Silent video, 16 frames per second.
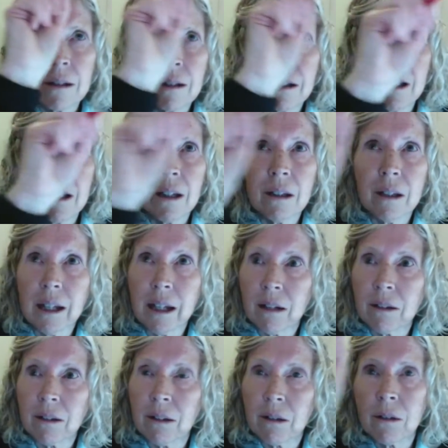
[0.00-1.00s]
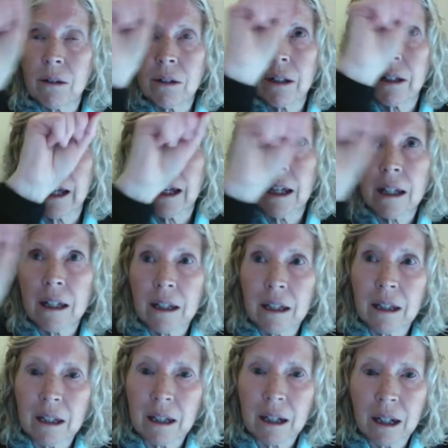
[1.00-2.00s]
in the air, they'll go in A,
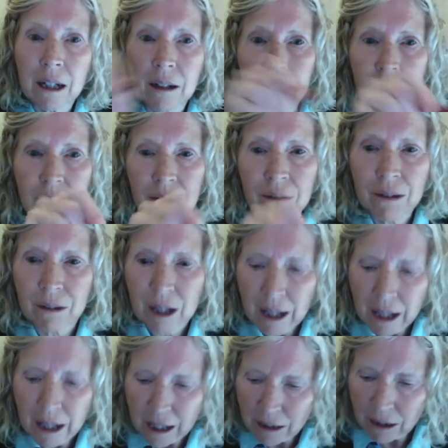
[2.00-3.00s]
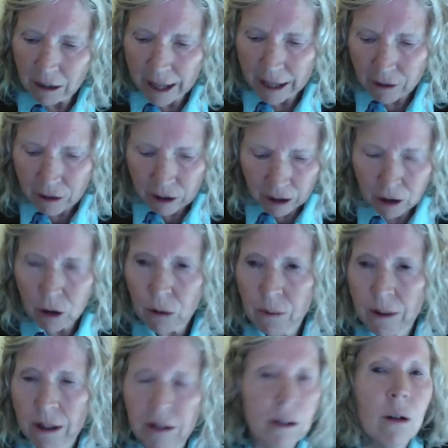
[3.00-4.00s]
E, I, O, U, and they'll actually go
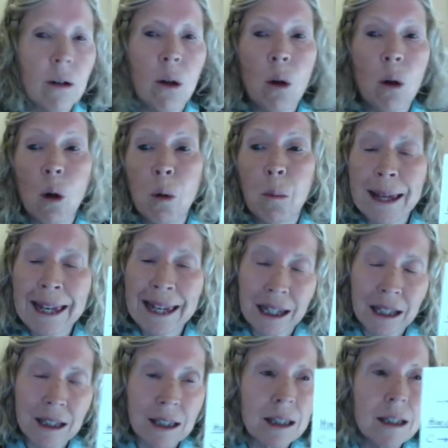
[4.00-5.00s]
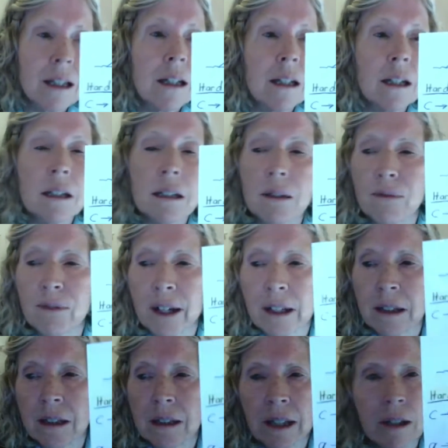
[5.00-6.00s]
around the whole maze to find
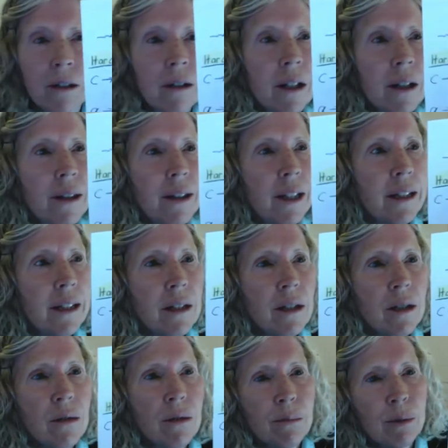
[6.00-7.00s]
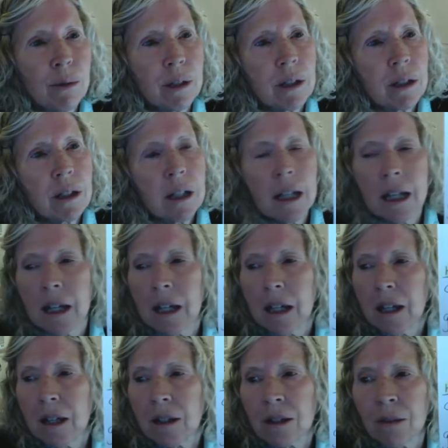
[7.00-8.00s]
a letter. And I think that's so important.
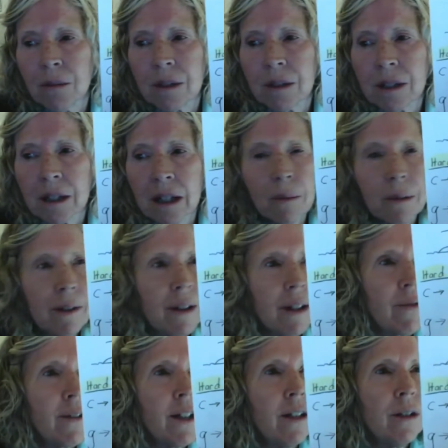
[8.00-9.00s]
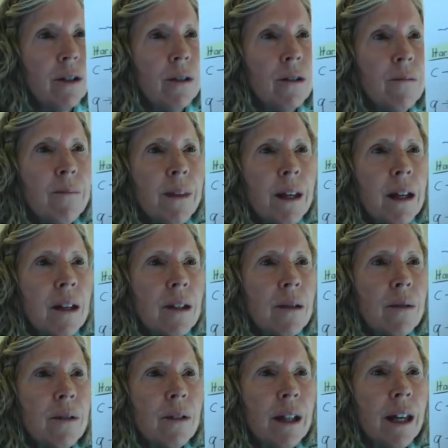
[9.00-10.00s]
So we'll start, we've got to find U. So
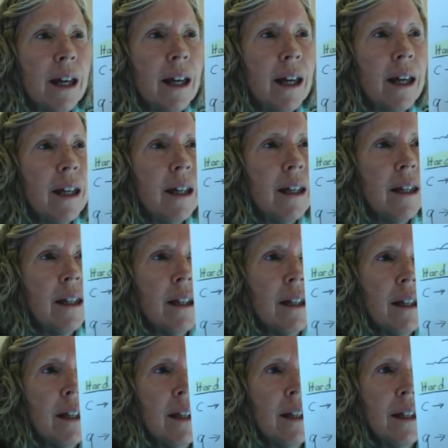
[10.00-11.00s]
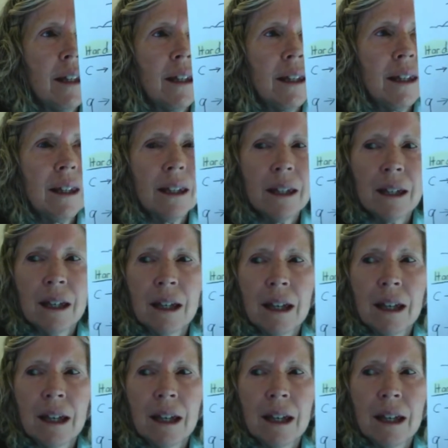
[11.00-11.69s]
we're going to A, E,